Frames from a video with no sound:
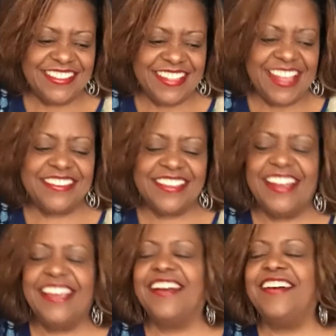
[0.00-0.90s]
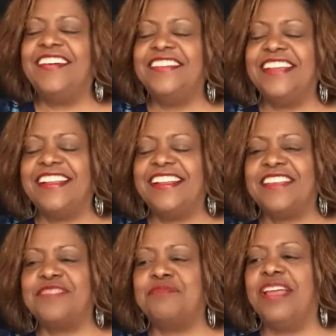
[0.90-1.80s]
that's Sonny Cohn that,
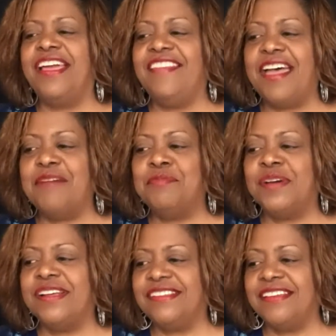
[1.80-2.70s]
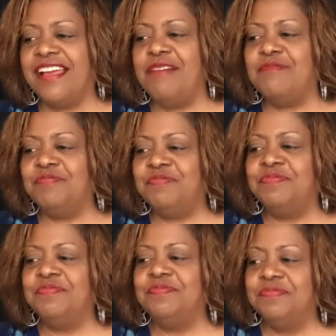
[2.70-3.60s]
that's playing that. But um,
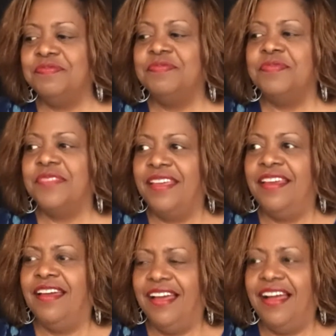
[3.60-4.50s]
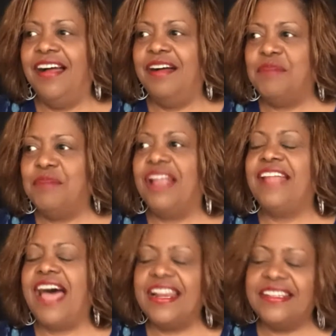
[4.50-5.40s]
um, a
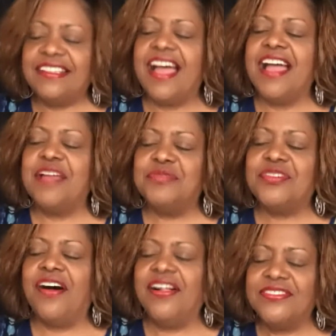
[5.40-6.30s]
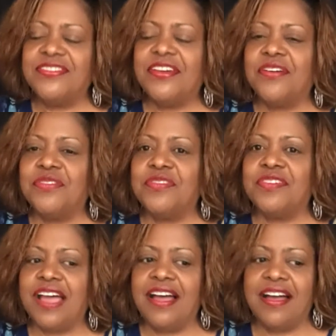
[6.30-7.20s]
lot of times, also,
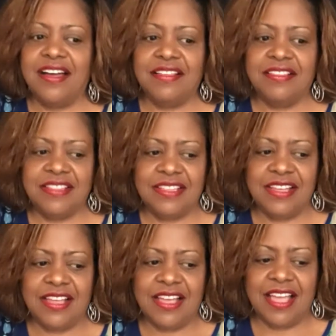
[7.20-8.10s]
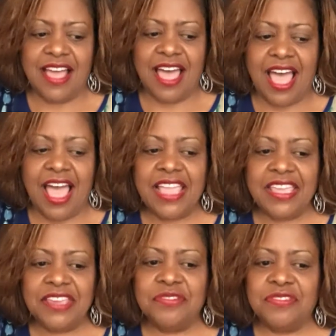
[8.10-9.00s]
uh, I
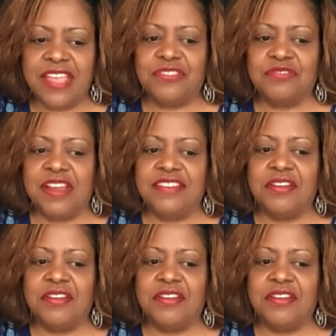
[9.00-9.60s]
use that straight tone.